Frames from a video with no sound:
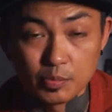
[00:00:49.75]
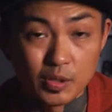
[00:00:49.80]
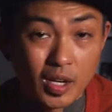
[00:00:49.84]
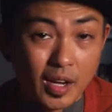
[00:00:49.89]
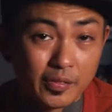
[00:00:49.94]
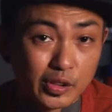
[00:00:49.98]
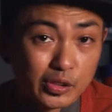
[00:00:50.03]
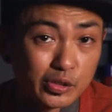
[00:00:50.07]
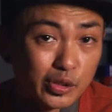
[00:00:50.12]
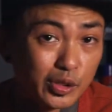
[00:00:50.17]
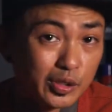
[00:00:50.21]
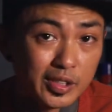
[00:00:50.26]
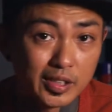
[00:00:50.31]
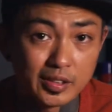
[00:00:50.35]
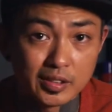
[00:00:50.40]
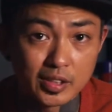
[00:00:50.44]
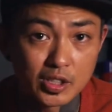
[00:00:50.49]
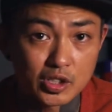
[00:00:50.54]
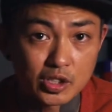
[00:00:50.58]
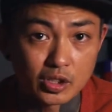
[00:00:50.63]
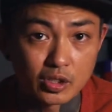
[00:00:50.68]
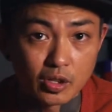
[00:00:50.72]
you have to turn the
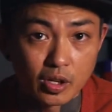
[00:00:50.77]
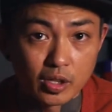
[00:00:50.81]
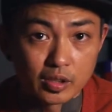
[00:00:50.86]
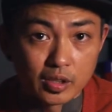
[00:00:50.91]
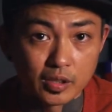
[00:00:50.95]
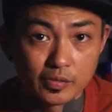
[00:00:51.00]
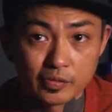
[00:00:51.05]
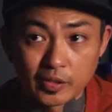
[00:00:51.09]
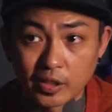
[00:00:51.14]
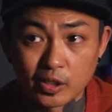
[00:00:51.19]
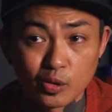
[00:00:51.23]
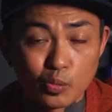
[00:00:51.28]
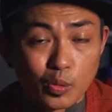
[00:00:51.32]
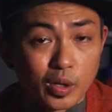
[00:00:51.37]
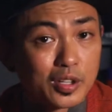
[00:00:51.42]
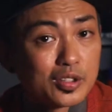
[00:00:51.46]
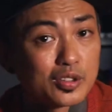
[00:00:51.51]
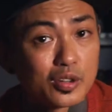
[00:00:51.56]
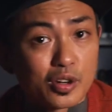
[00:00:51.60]
ignition on if like you want to